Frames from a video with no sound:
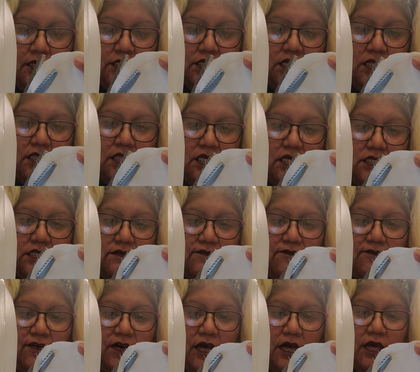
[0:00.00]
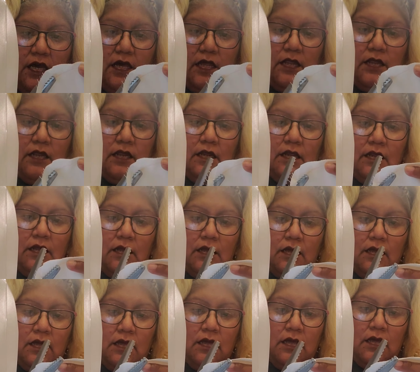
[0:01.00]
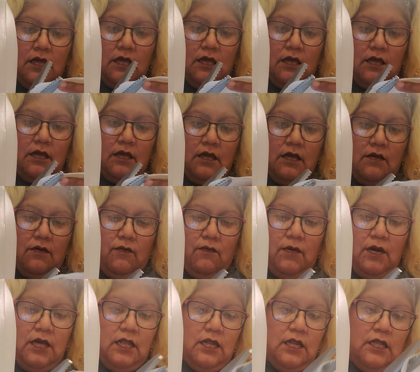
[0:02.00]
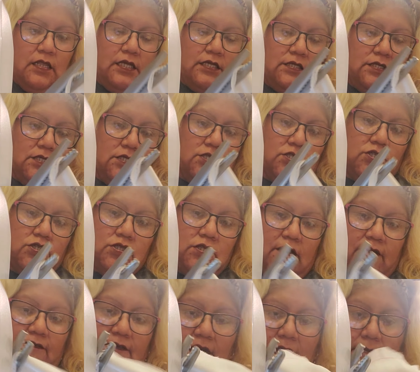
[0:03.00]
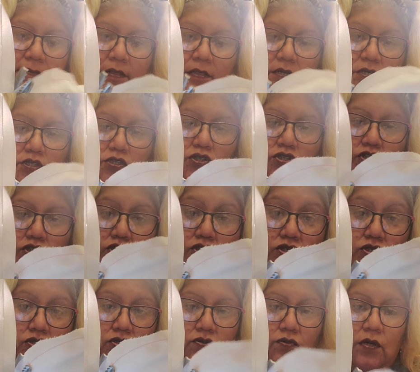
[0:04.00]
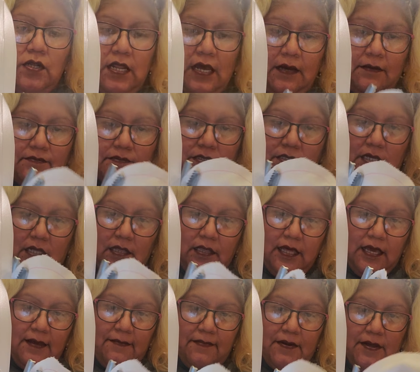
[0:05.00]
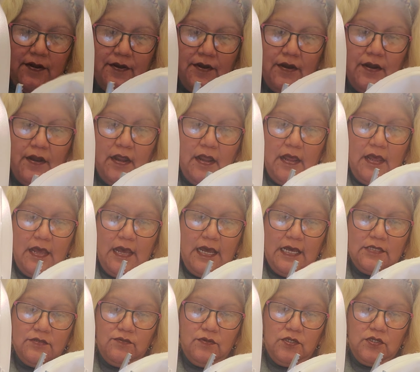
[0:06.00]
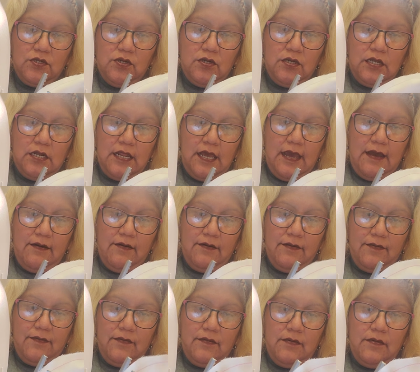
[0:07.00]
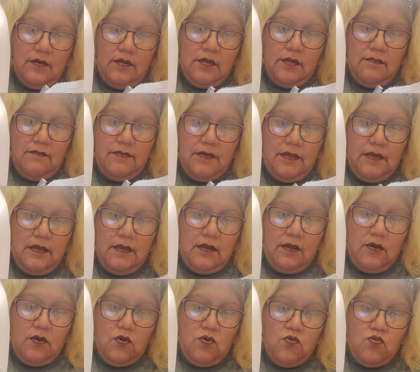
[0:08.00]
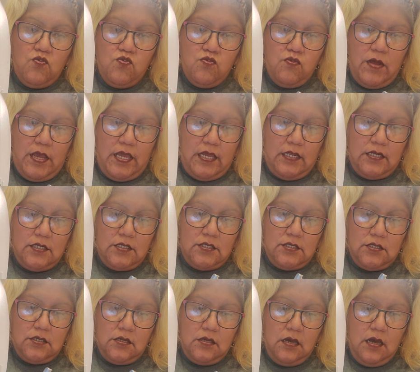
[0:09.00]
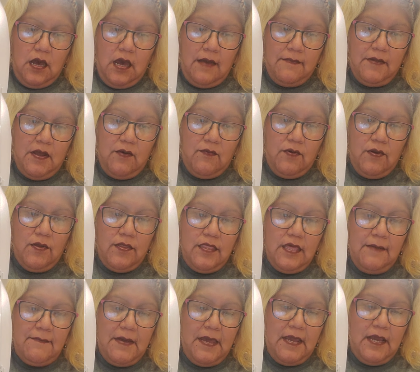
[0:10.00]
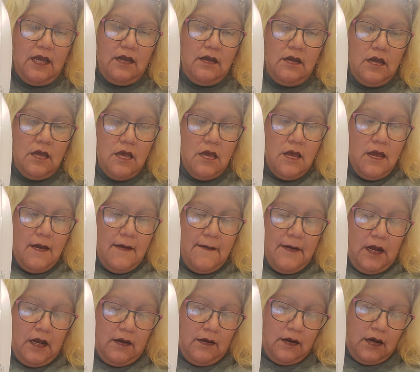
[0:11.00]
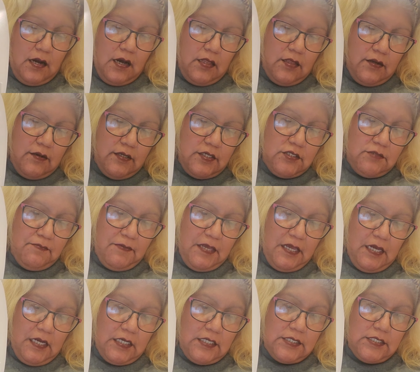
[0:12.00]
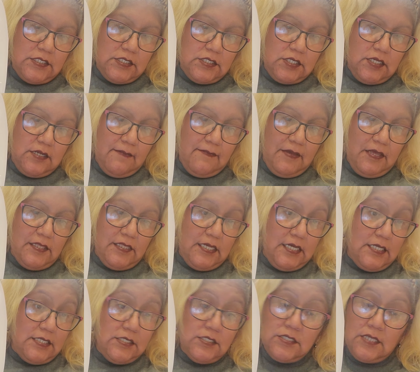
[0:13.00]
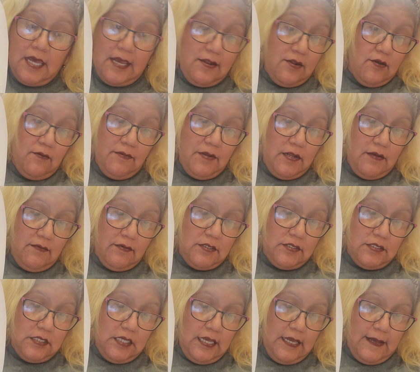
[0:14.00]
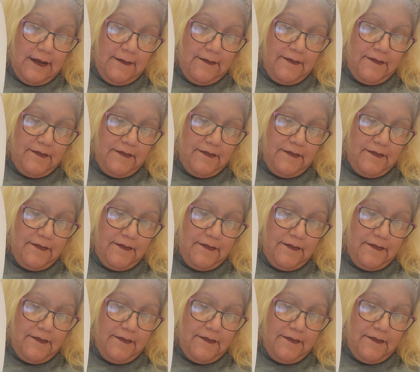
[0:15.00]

Isn't this fun? One, these scissors are fabulous. Two, it helps it lay better. As we turn it out, it'll be great. I'm not worried that my color is pink because it's going to be on the inside. Nobody will see it.